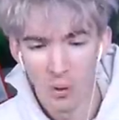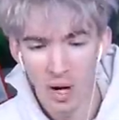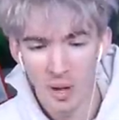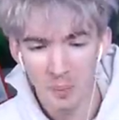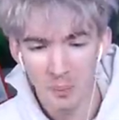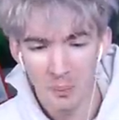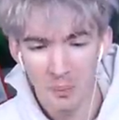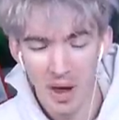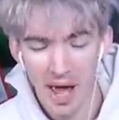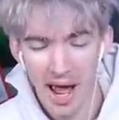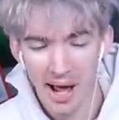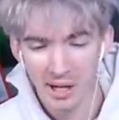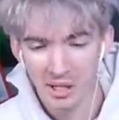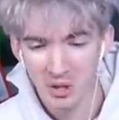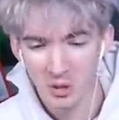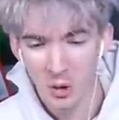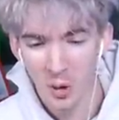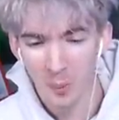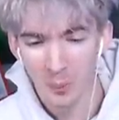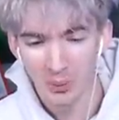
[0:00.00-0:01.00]
What
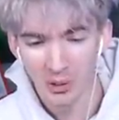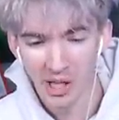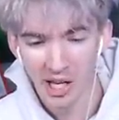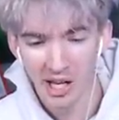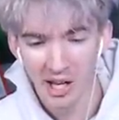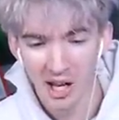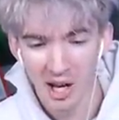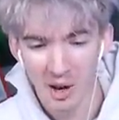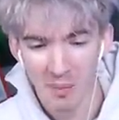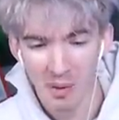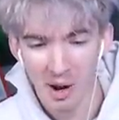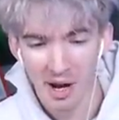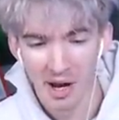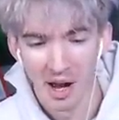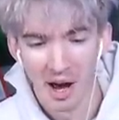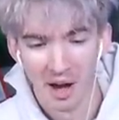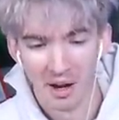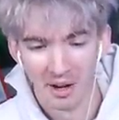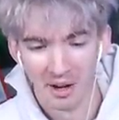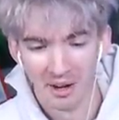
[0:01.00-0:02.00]
actual planet am I
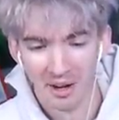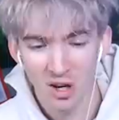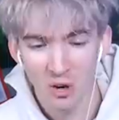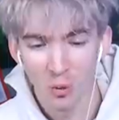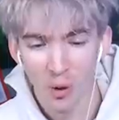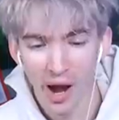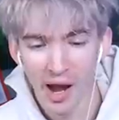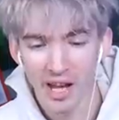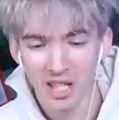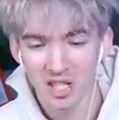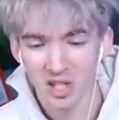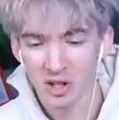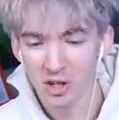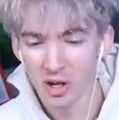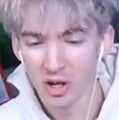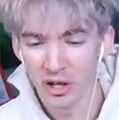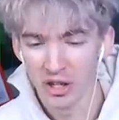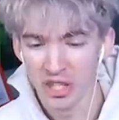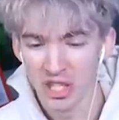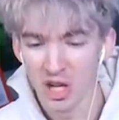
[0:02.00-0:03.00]
on? Why is
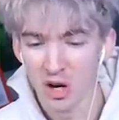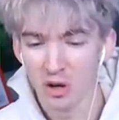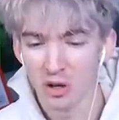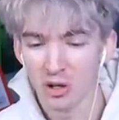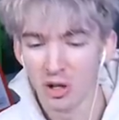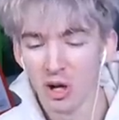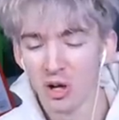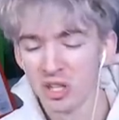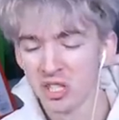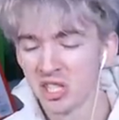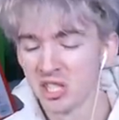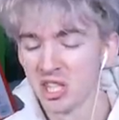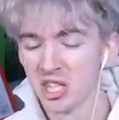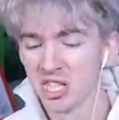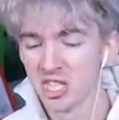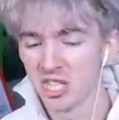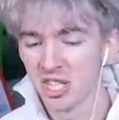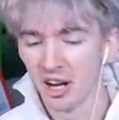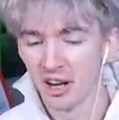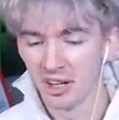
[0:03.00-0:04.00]
Earth so close to the
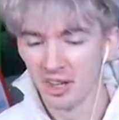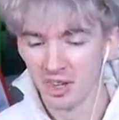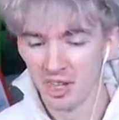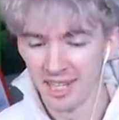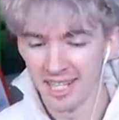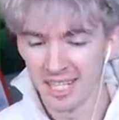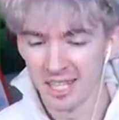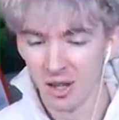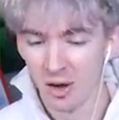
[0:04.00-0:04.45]
sun in this